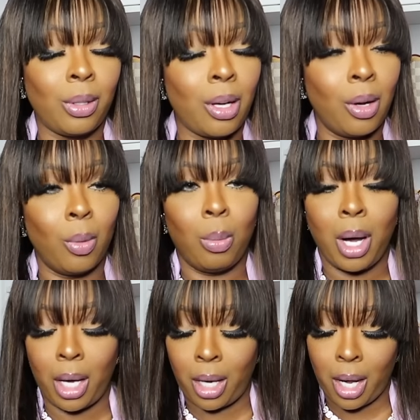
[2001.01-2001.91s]
Oh
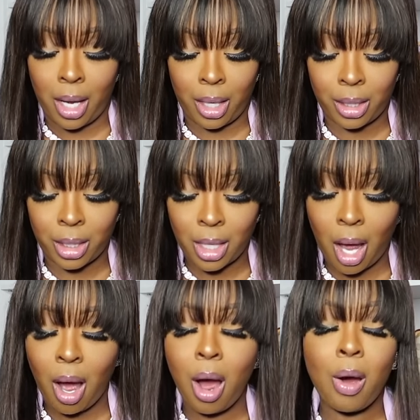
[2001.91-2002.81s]
my gosh.
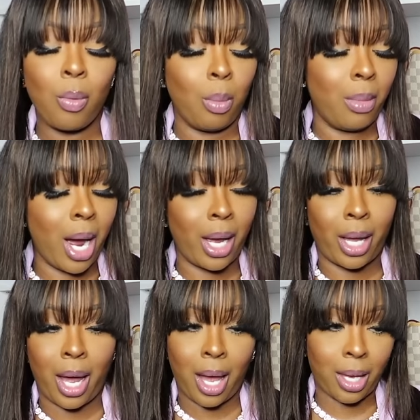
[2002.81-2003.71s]
Oh my
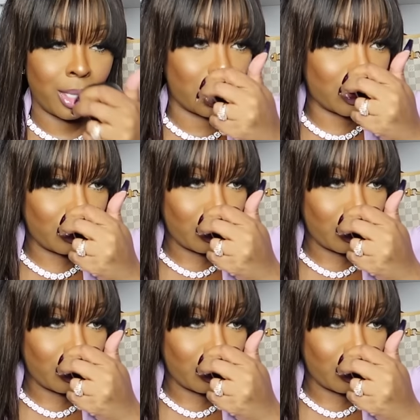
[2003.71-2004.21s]
gosh.